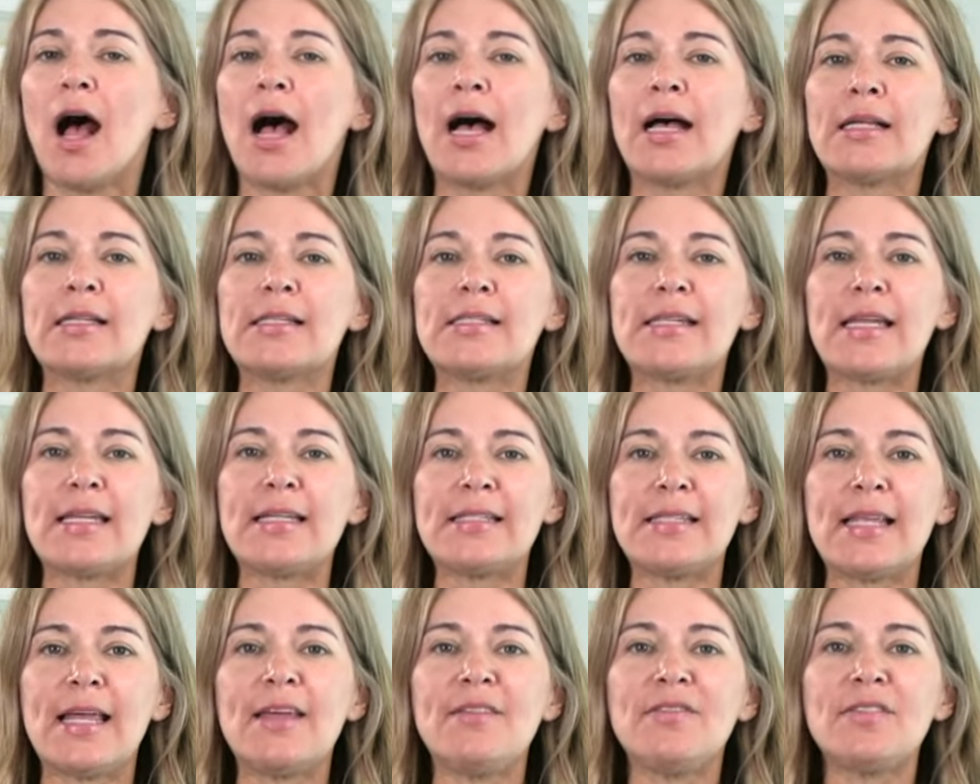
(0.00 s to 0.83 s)
Uh, stay
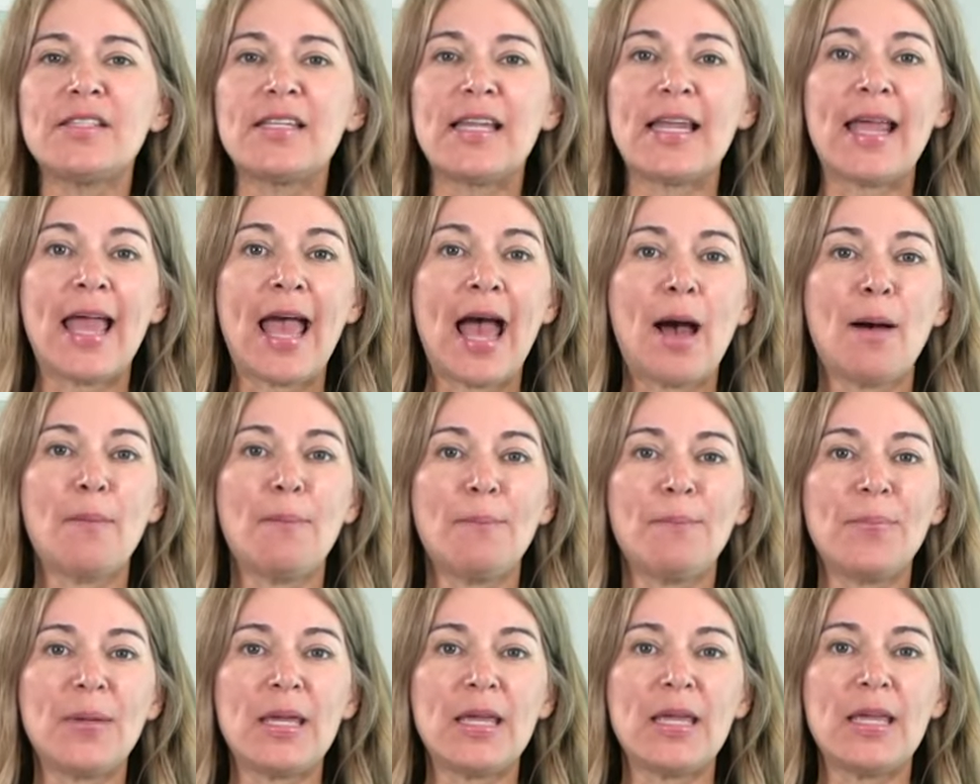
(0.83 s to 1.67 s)
safe, stay
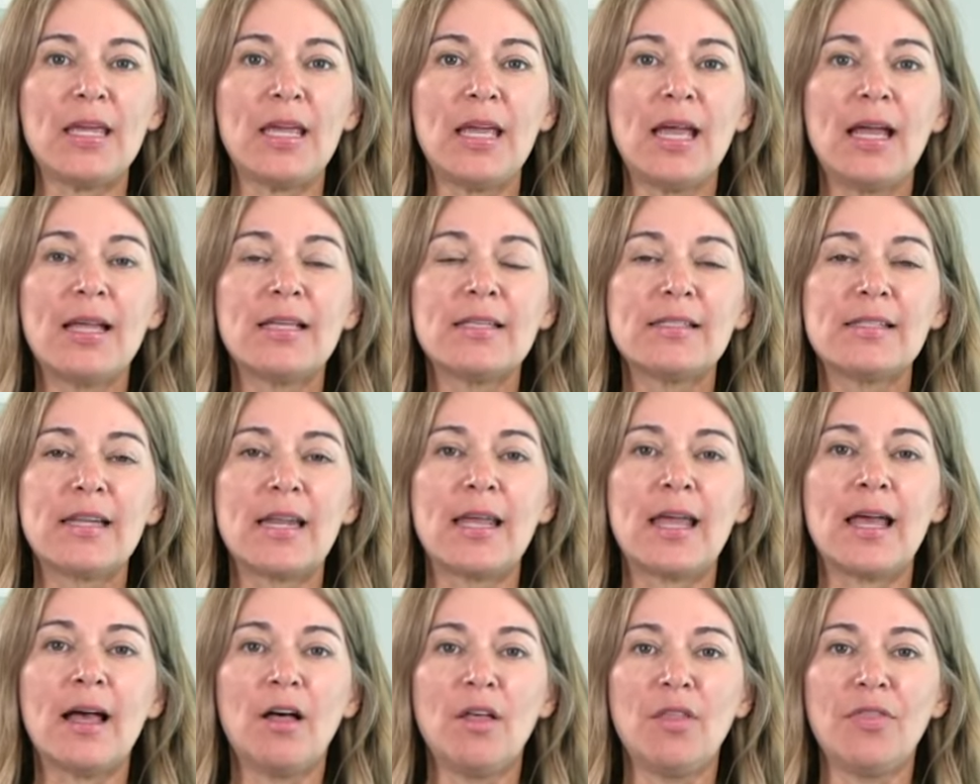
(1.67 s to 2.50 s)
happy,
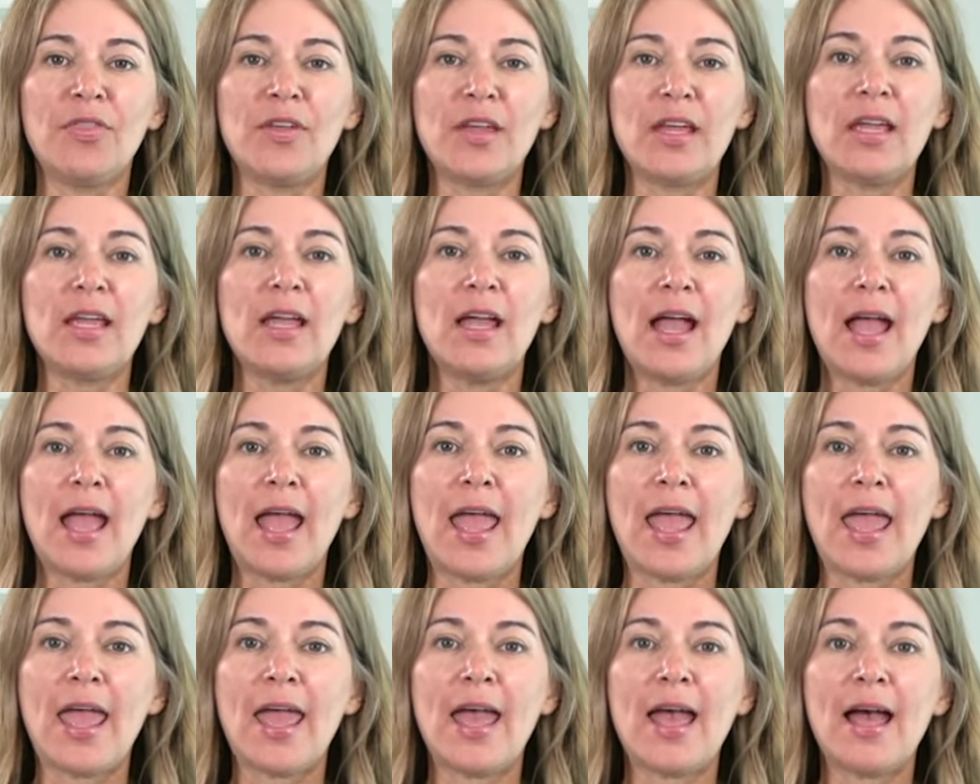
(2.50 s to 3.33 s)
stay healthy,
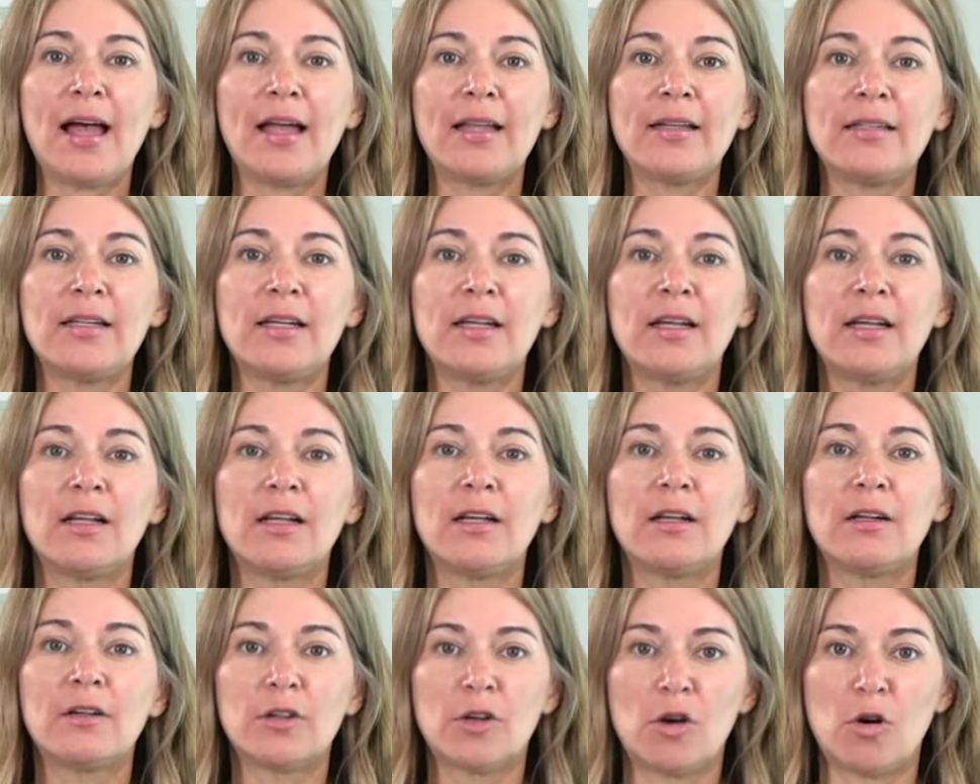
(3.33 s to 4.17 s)
and
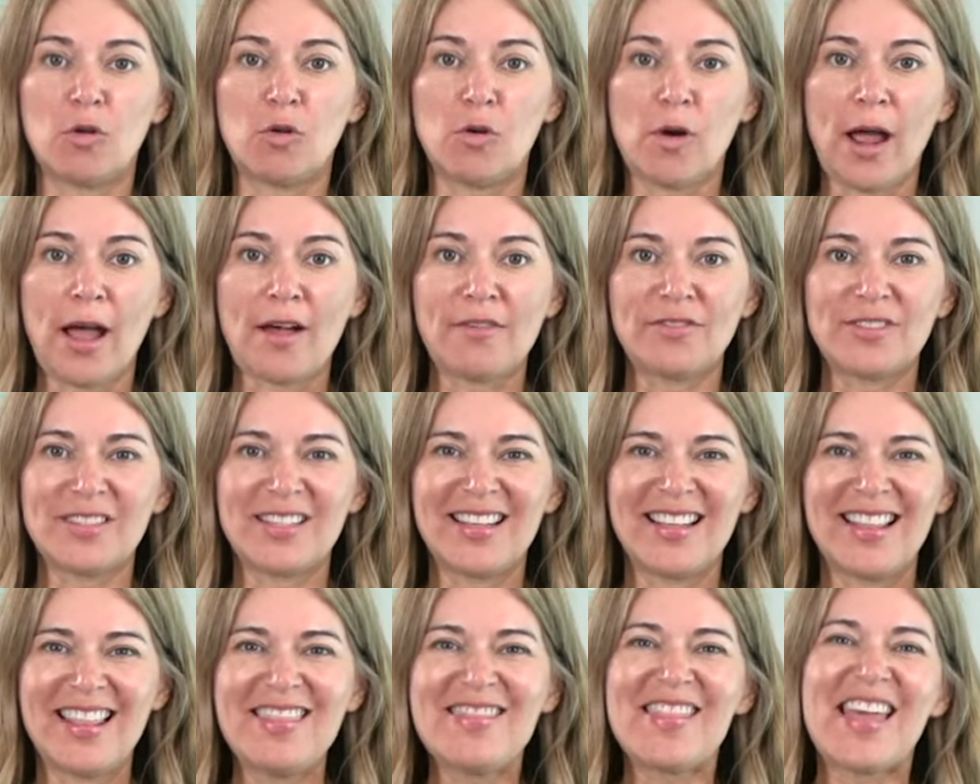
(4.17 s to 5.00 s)
go craft.
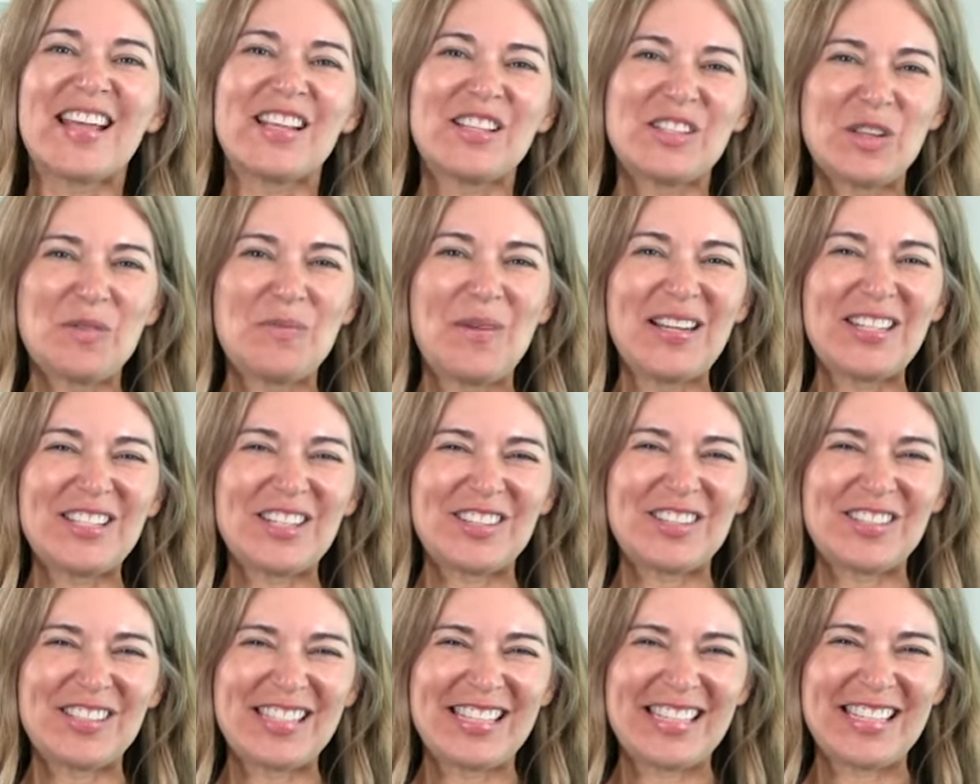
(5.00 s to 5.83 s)
Thanks so much.
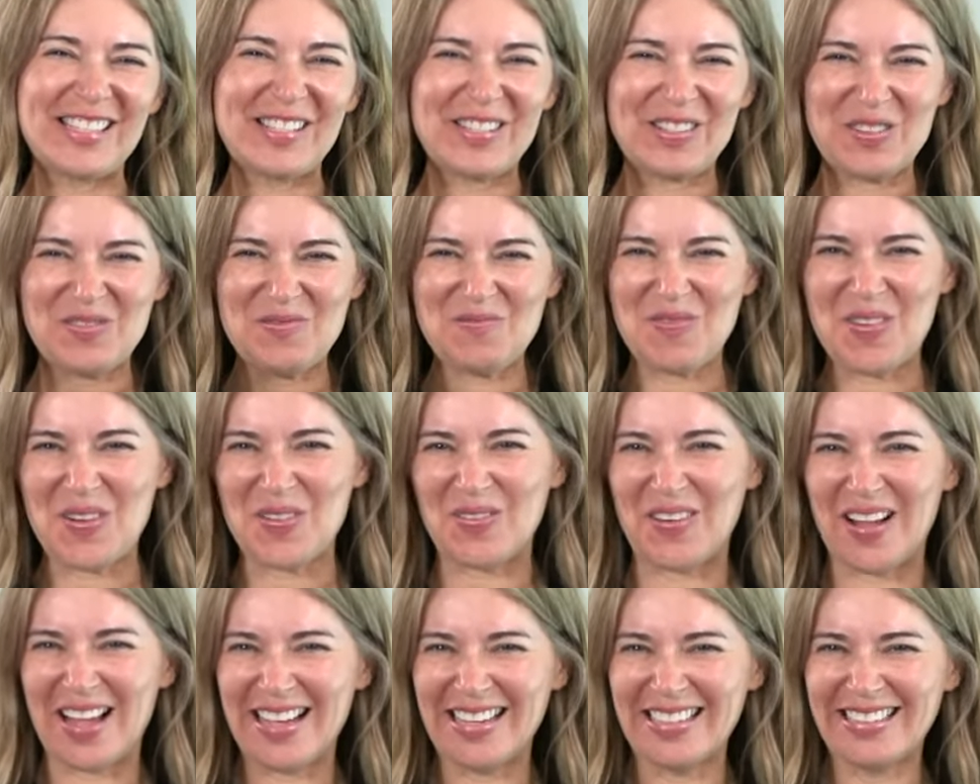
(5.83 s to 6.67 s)
I'll see you soon.
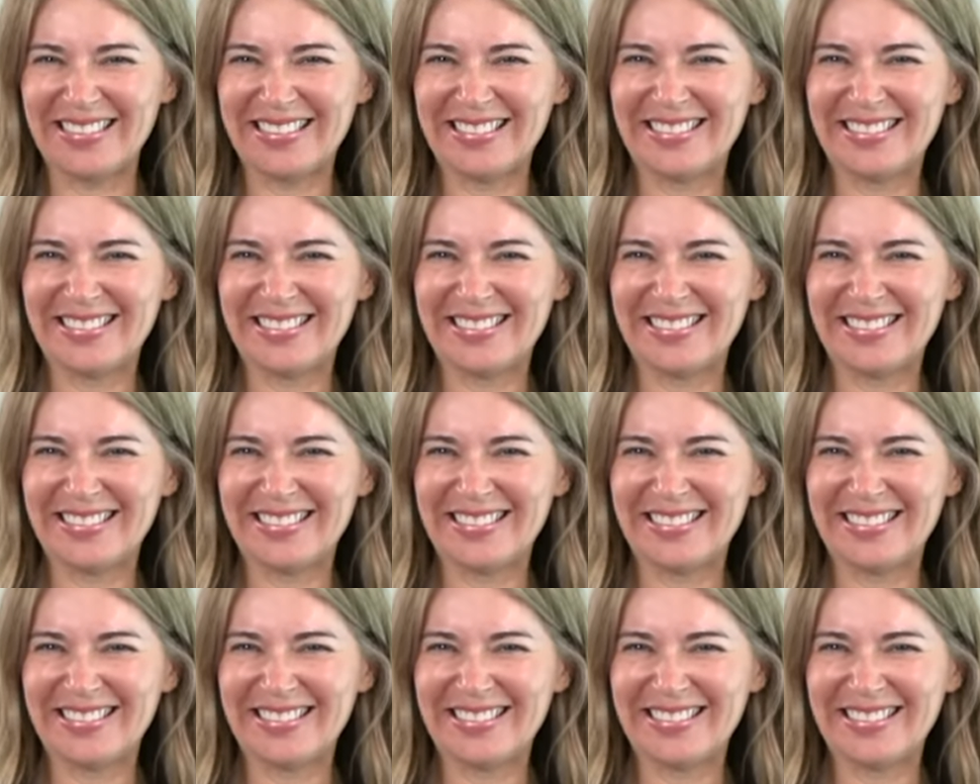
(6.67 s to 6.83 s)
Bye bye.